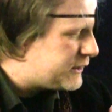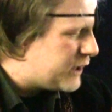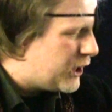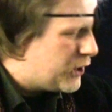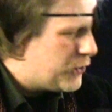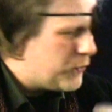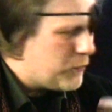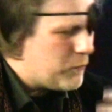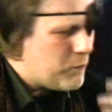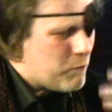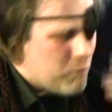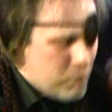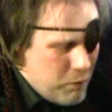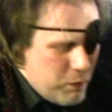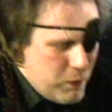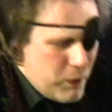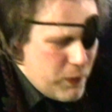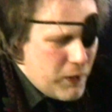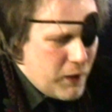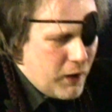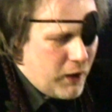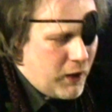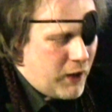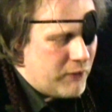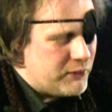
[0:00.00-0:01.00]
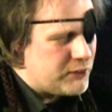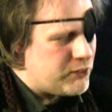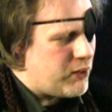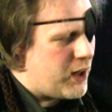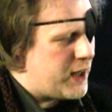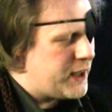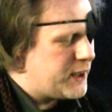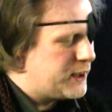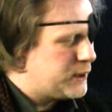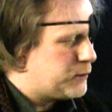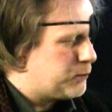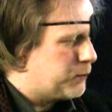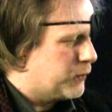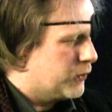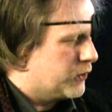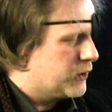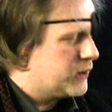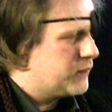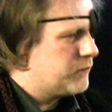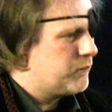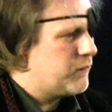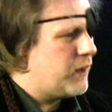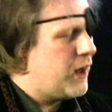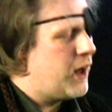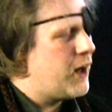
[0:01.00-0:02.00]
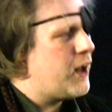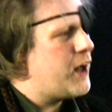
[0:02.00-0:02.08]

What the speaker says: So, I was writing this book.